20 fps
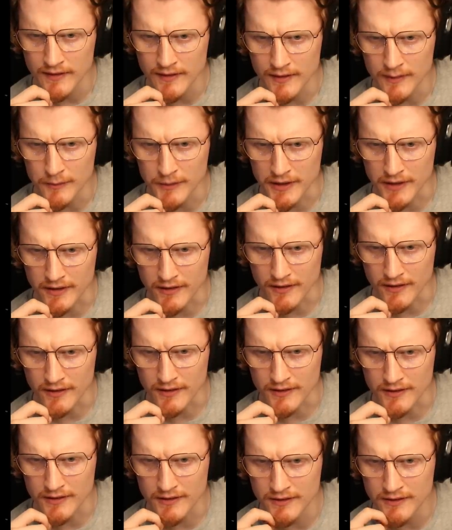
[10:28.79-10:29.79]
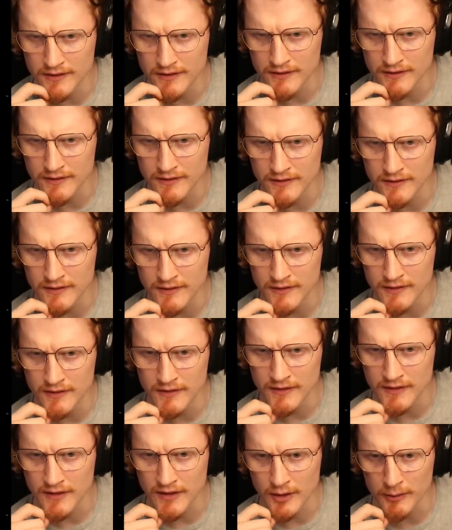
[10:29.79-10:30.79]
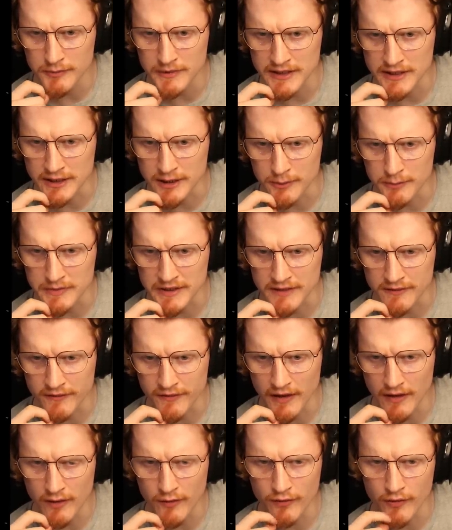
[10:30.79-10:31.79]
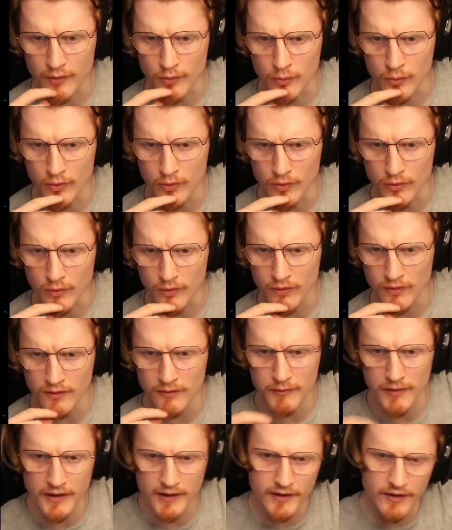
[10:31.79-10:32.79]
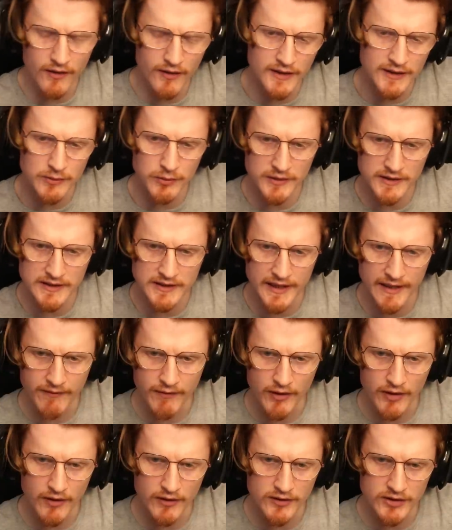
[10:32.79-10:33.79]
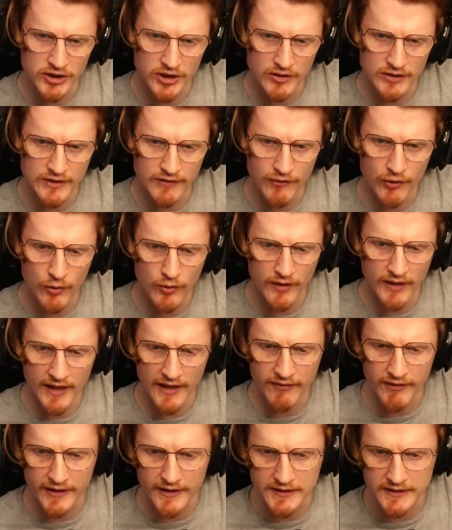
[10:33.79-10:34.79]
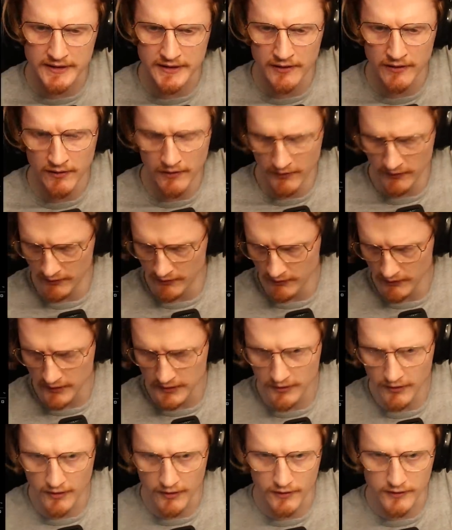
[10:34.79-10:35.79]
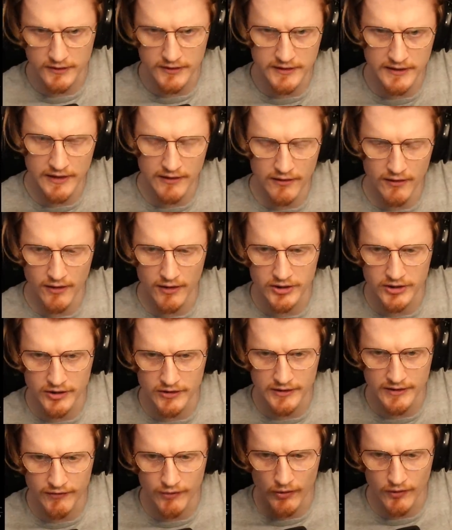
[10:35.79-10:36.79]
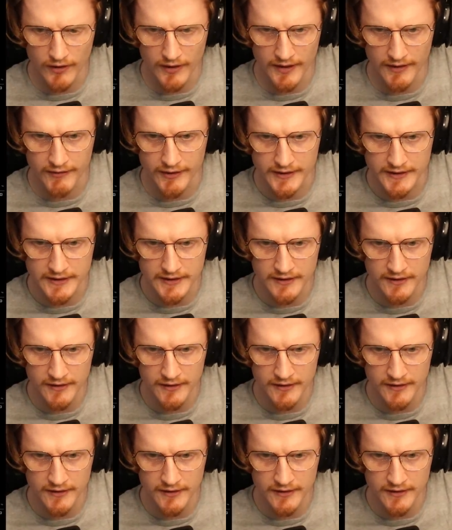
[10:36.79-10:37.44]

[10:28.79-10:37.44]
Oh my god. Humpty Dumpty fell off the wall. My god, it's what's his name? Joseph Gordon-Levitt. Look, doesn't that look like Joseph Gordon-Levitt?